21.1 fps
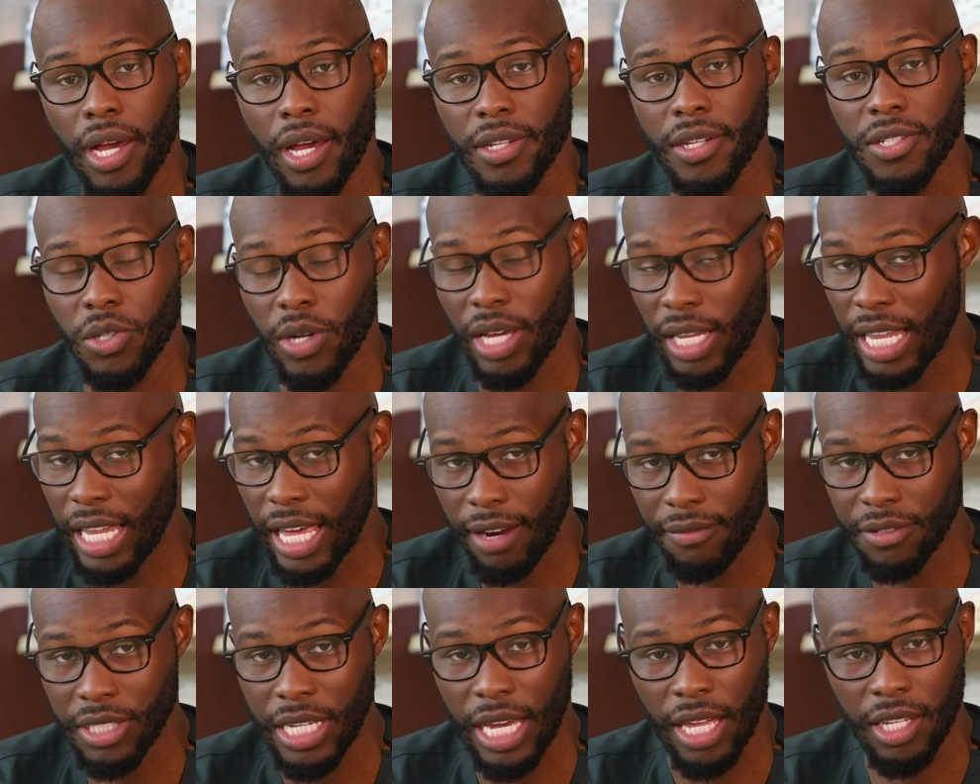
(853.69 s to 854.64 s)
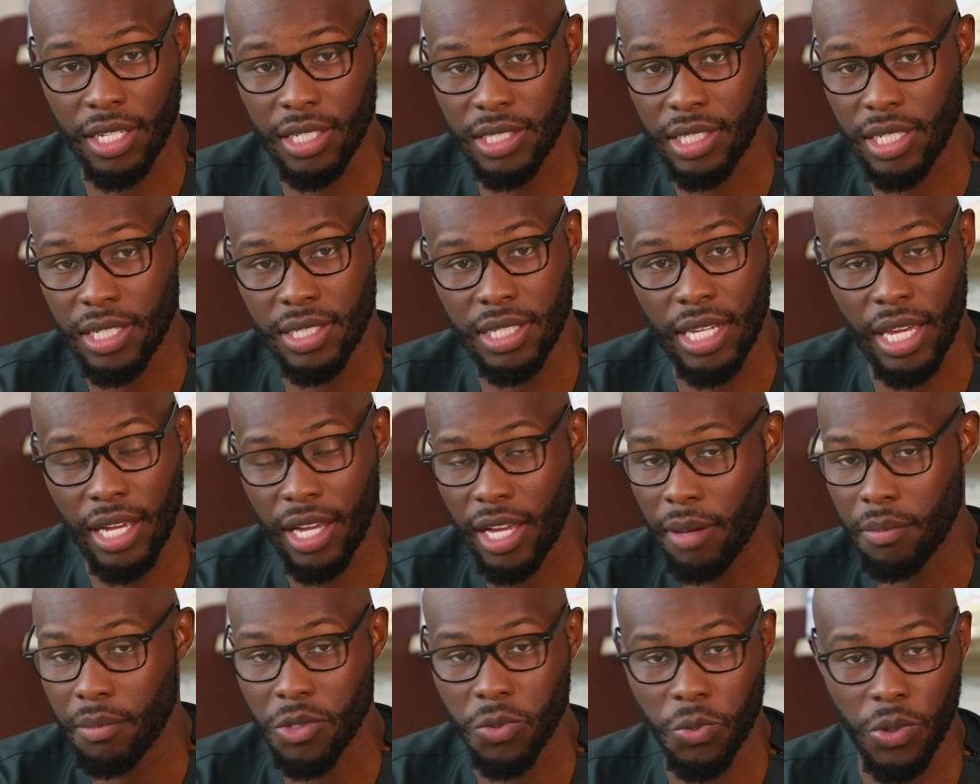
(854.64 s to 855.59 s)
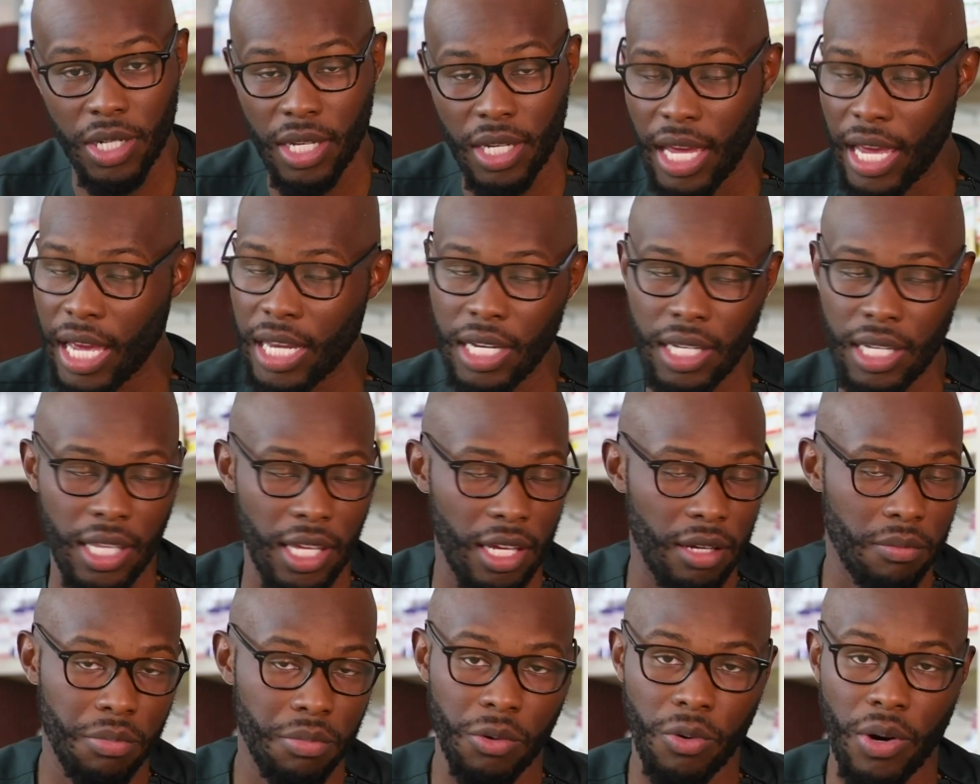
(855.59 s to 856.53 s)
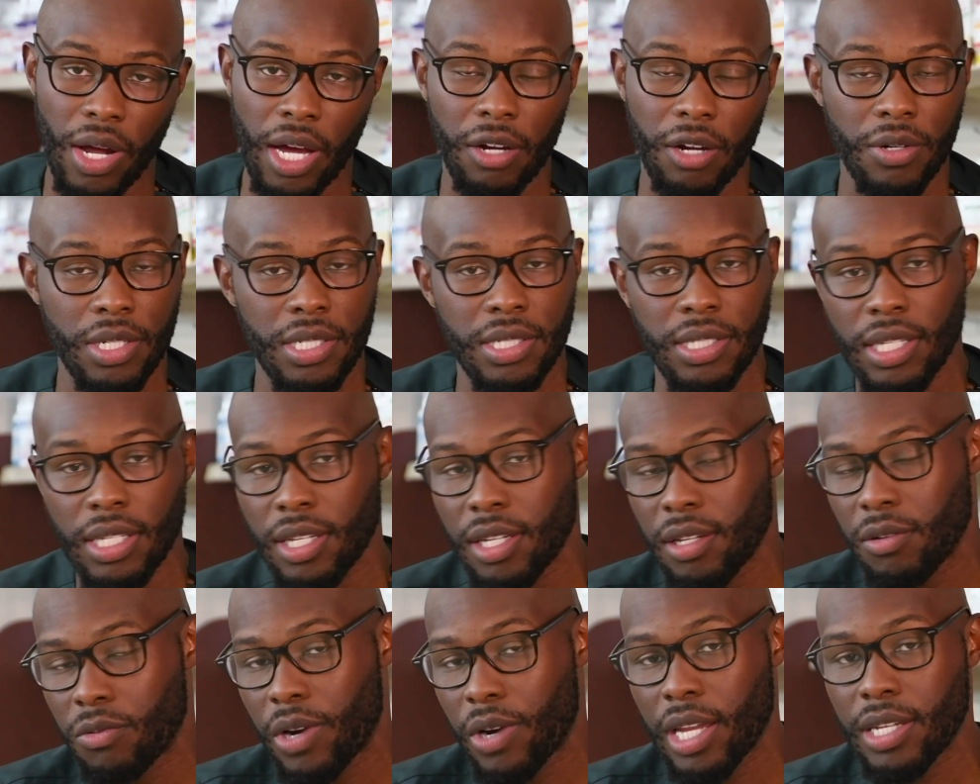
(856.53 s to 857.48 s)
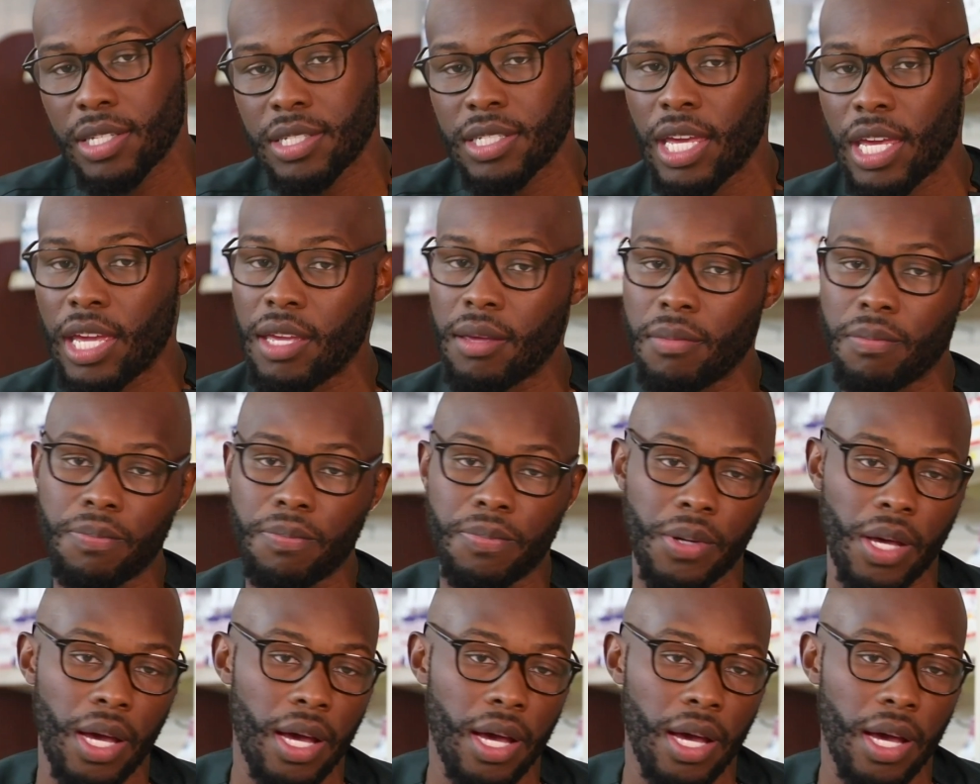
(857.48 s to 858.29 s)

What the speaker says: So a lot of challenges that comes with anything, bureaucracy, red tape,